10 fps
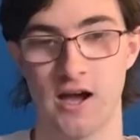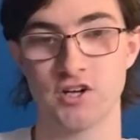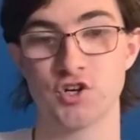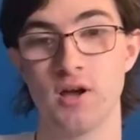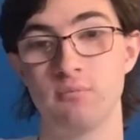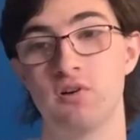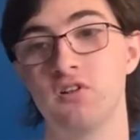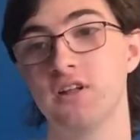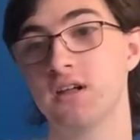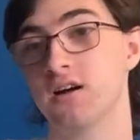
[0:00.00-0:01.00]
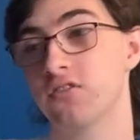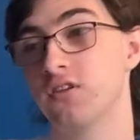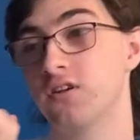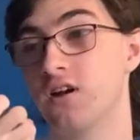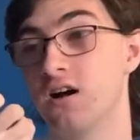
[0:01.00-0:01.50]
I tried pulling out
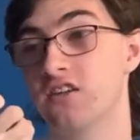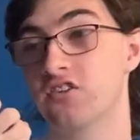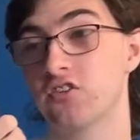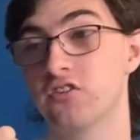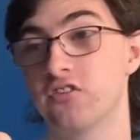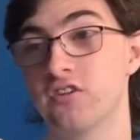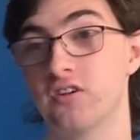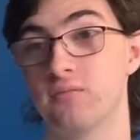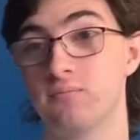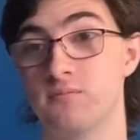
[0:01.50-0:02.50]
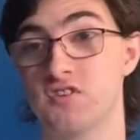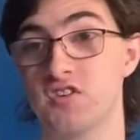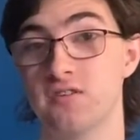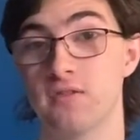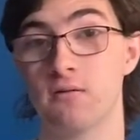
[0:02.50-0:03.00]
the nozzle to
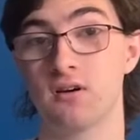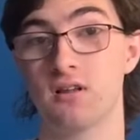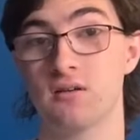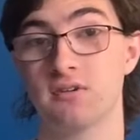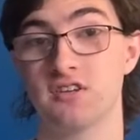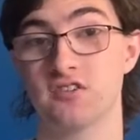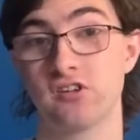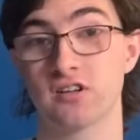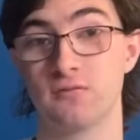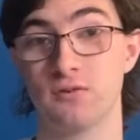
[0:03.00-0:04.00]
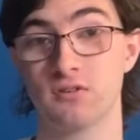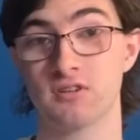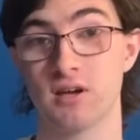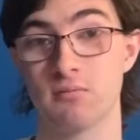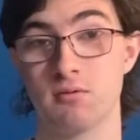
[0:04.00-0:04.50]
see if that would allow me to select a fuel type,